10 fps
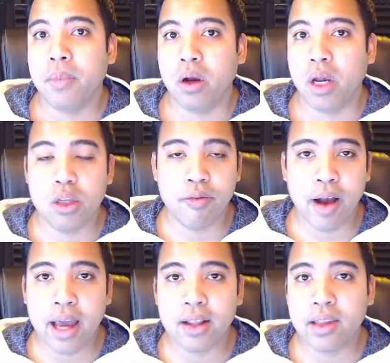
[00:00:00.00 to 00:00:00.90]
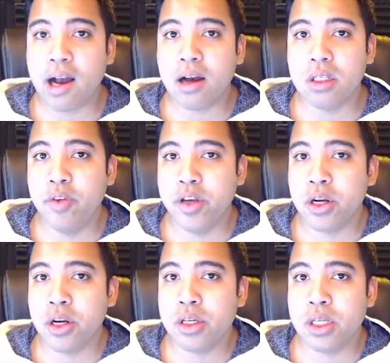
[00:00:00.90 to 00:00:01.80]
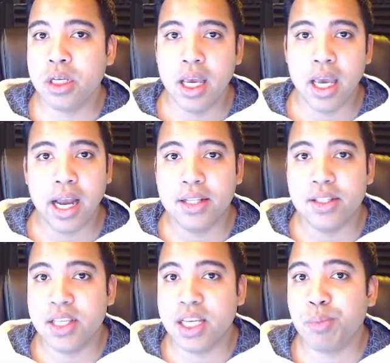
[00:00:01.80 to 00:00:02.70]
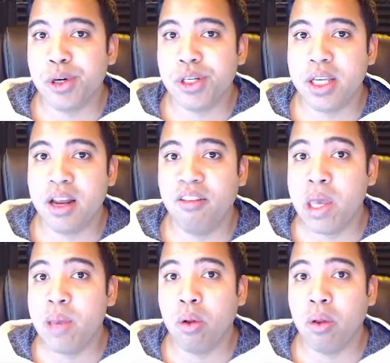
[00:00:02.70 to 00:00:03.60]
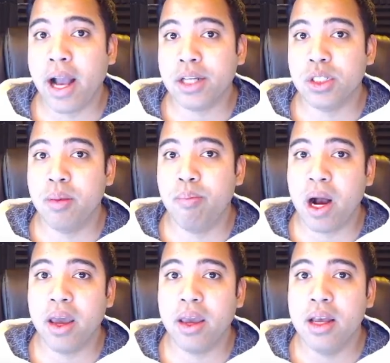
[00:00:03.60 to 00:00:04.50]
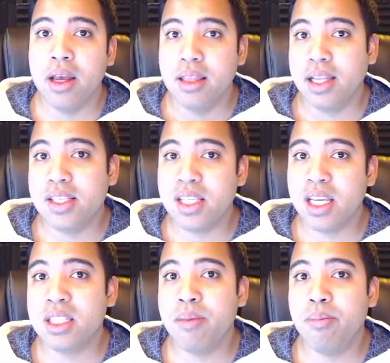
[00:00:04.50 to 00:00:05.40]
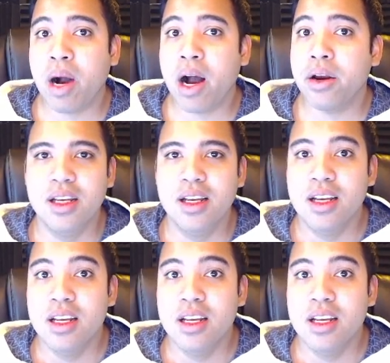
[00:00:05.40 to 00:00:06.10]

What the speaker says: Okay, so if I had 1,000 visitors and I had 6% of people actually buying, that's 60 buyers.